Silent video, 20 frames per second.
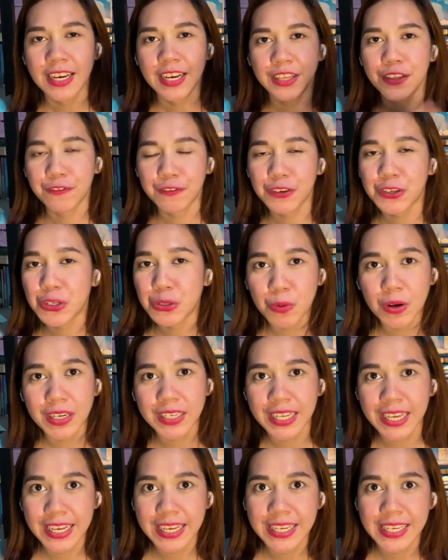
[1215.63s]
The first one
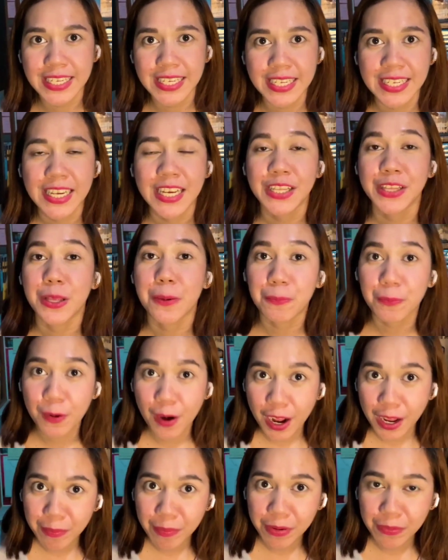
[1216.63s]
is the
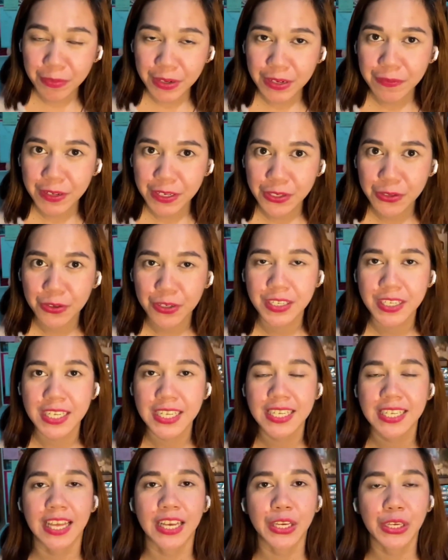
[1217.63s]
primary
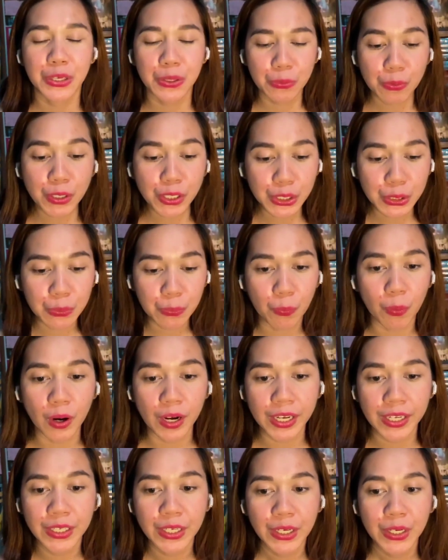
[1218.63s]
resources, like you were the
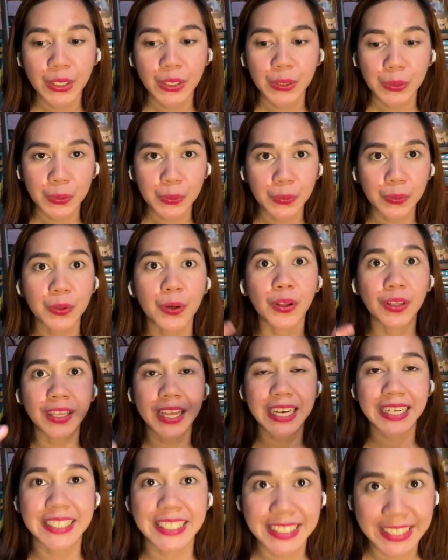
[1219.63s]
one who
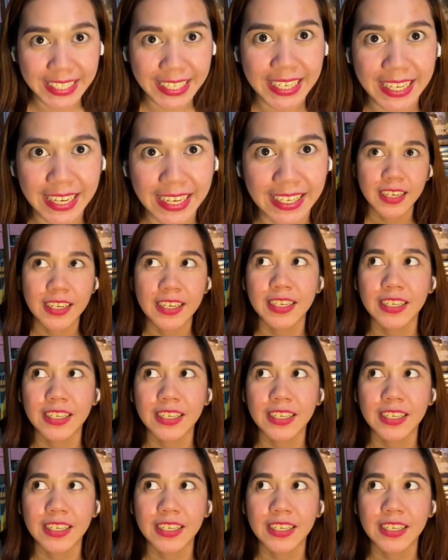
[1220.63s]
collect the data.